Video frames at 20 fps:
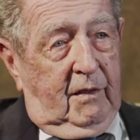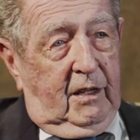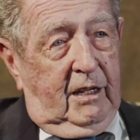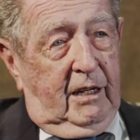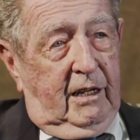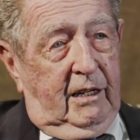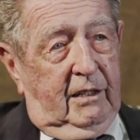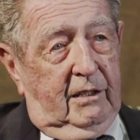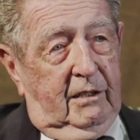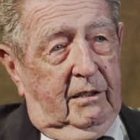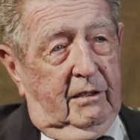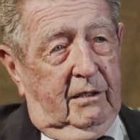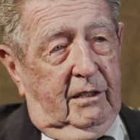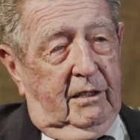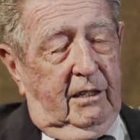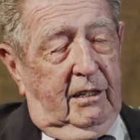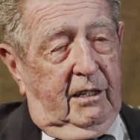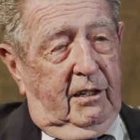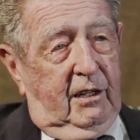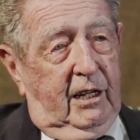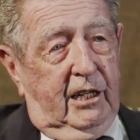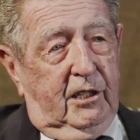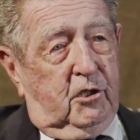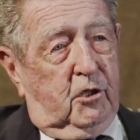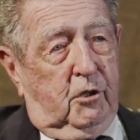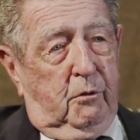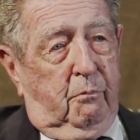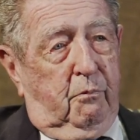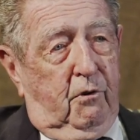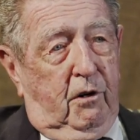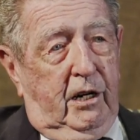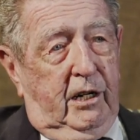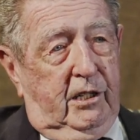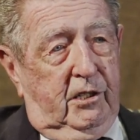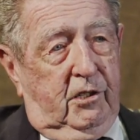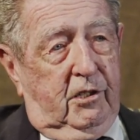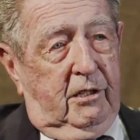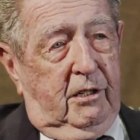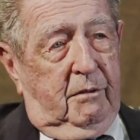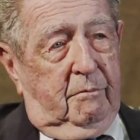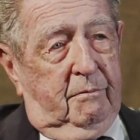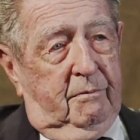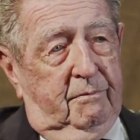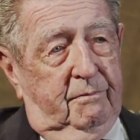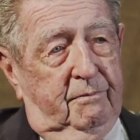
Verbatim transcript: it. And, uh, and that surprised them.